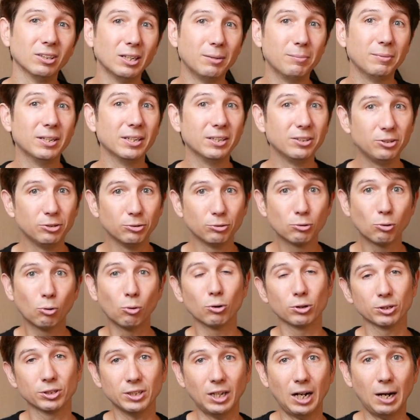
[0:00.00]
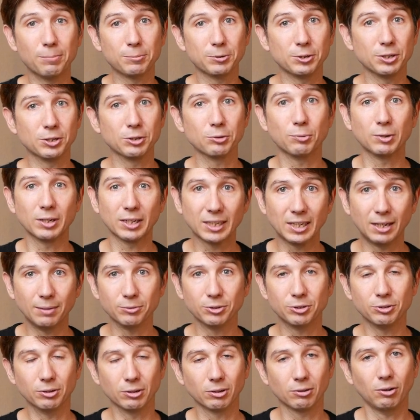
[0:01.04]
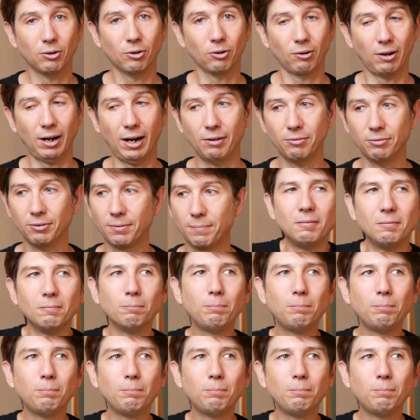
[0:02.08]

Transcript: limited to quartz options when it comes to a chronograph.